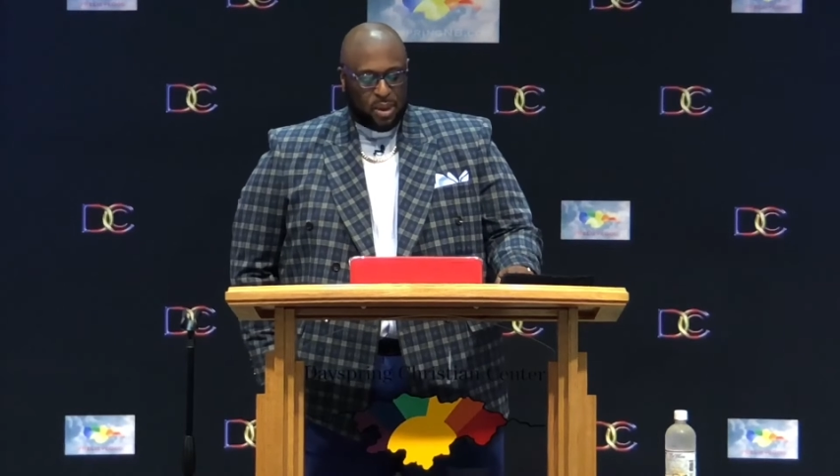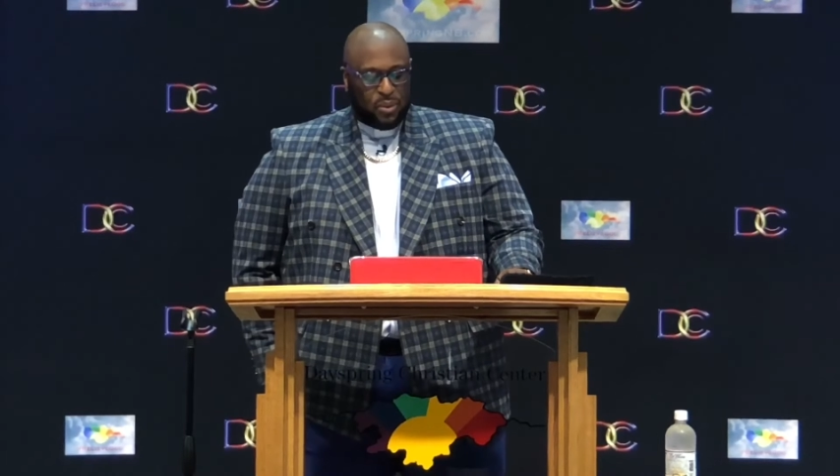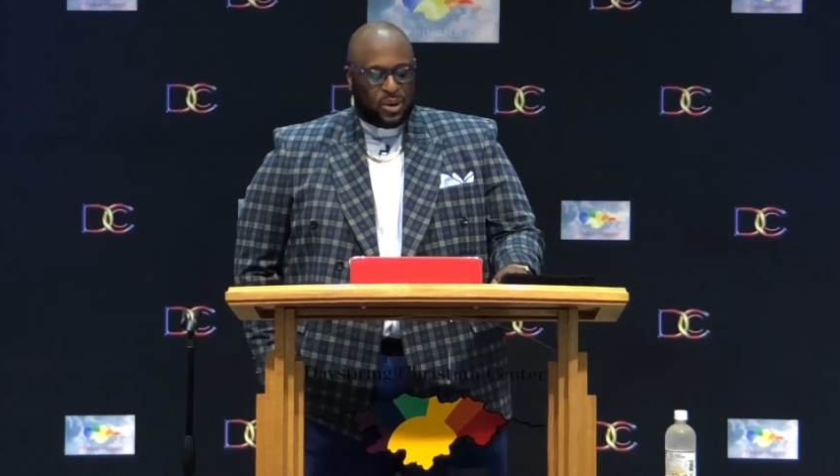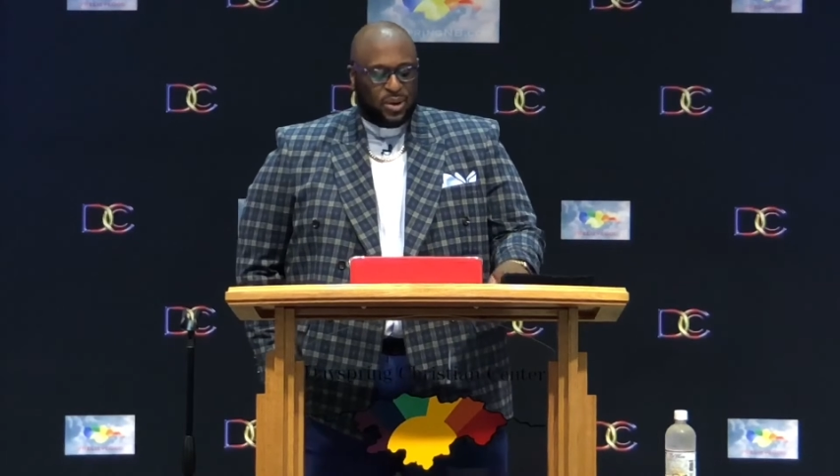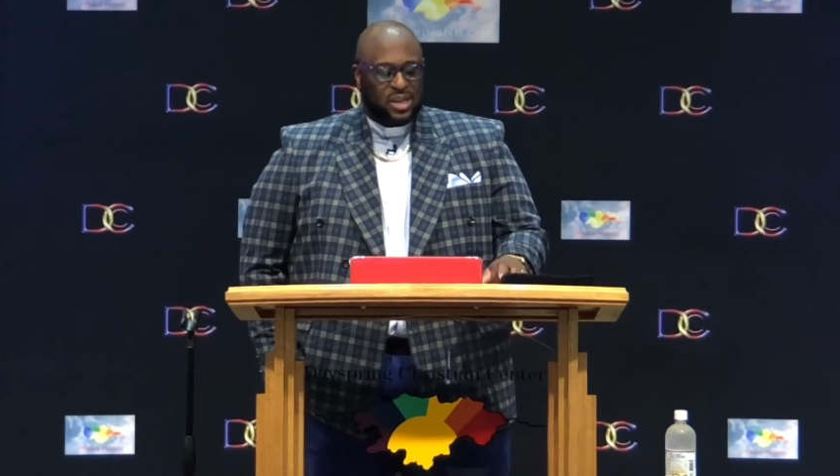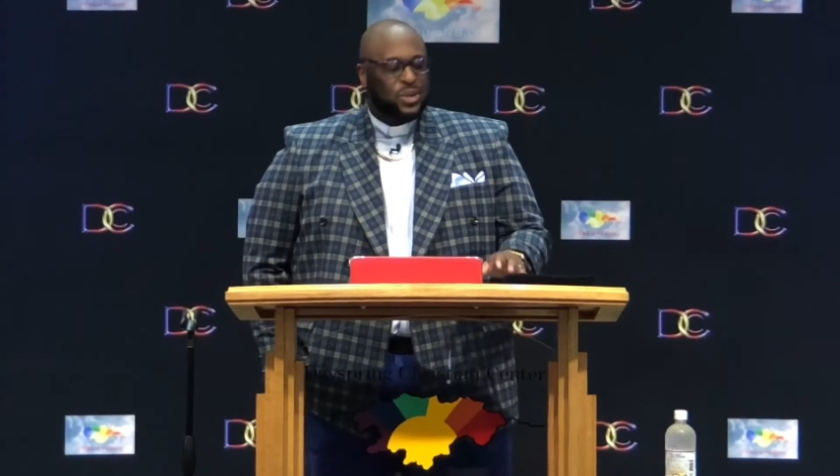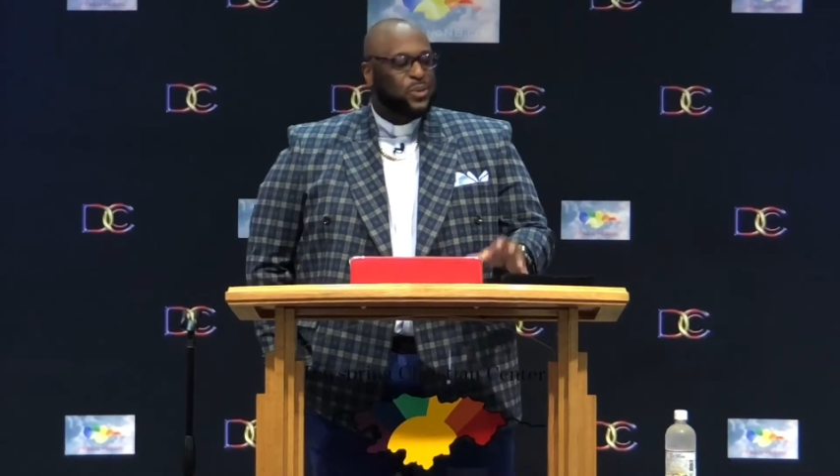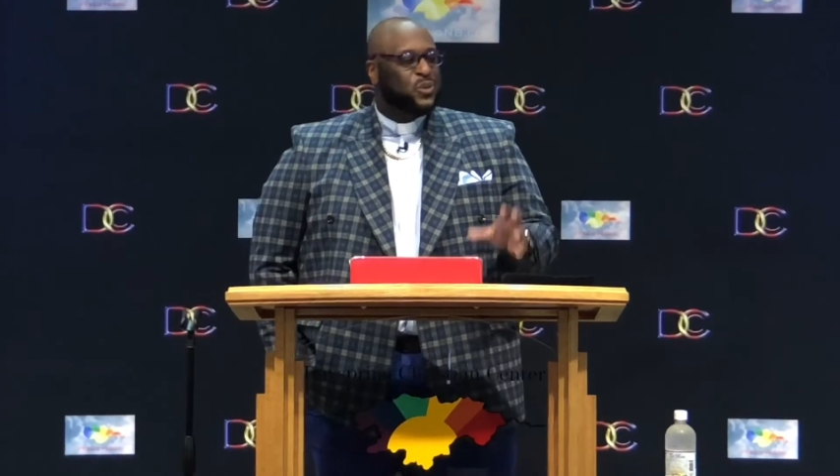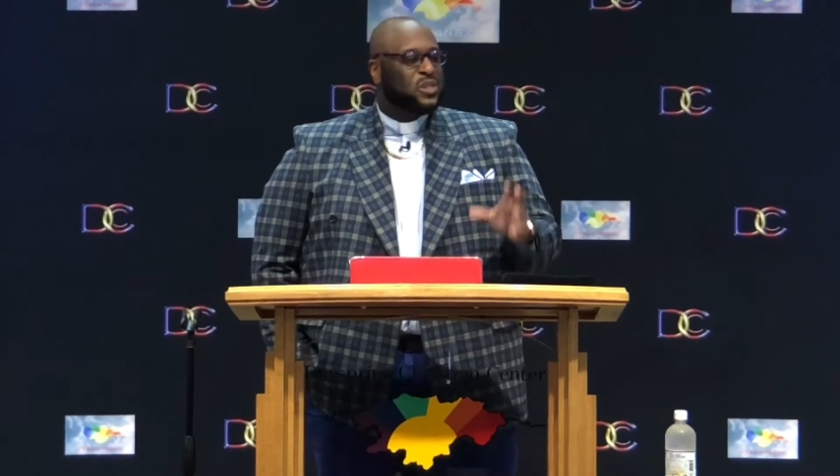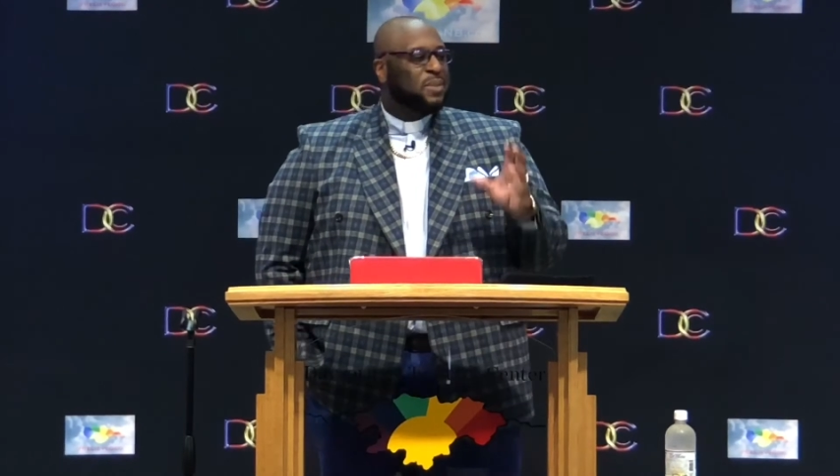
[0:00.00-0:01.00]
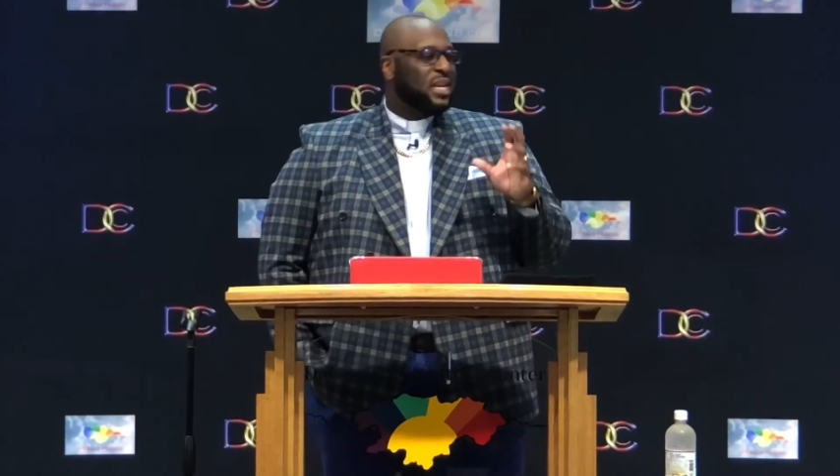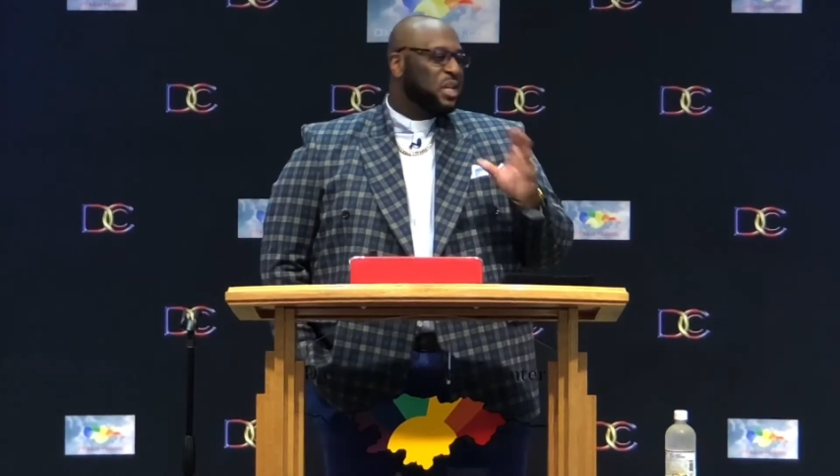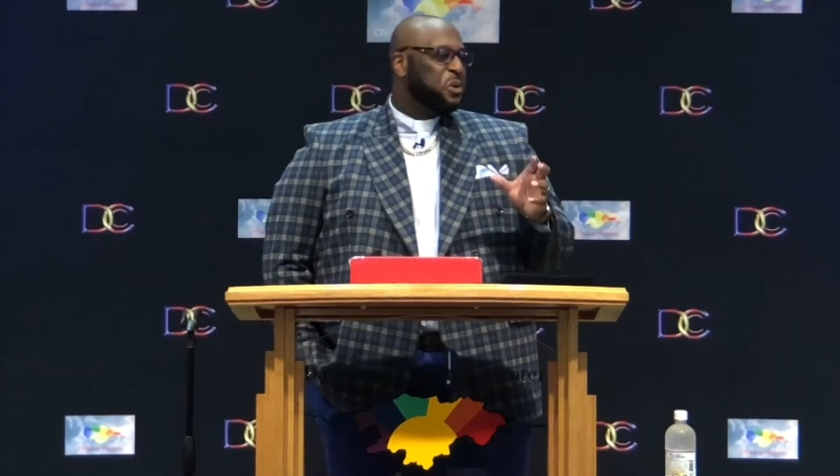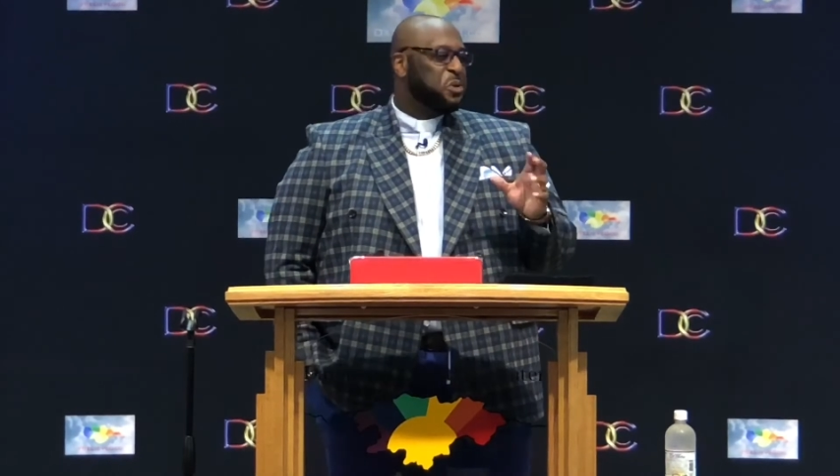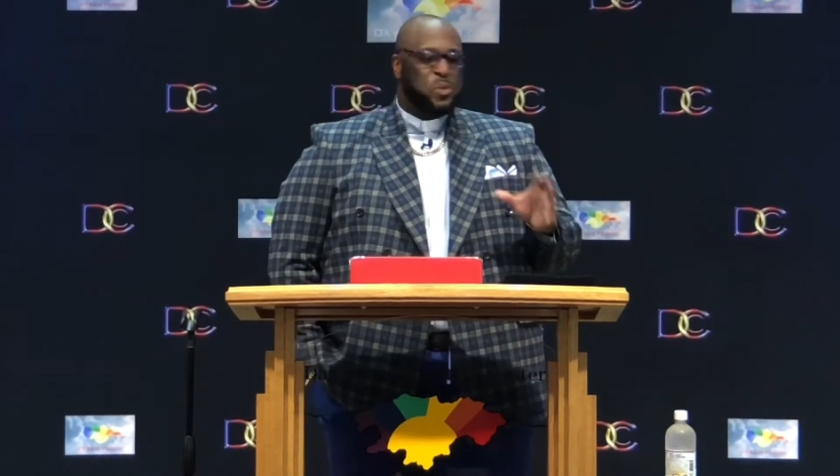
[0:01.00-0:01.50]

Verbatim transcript: but we're going to do something a little